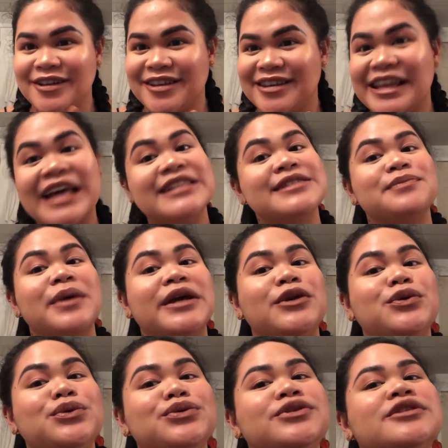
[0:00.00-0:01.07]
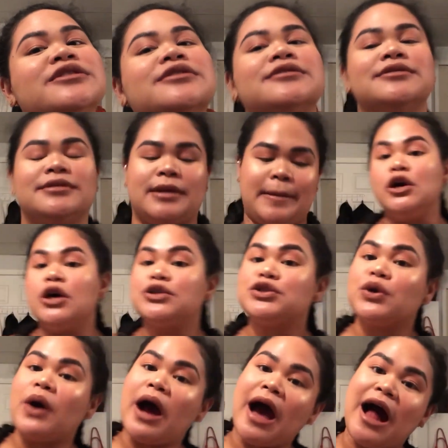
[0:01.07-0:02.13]
And that's my nude.
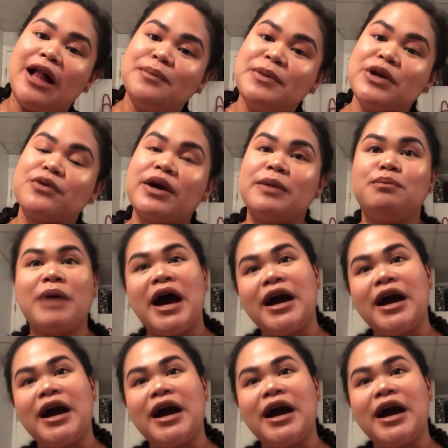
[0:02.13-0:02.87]
So I'll be right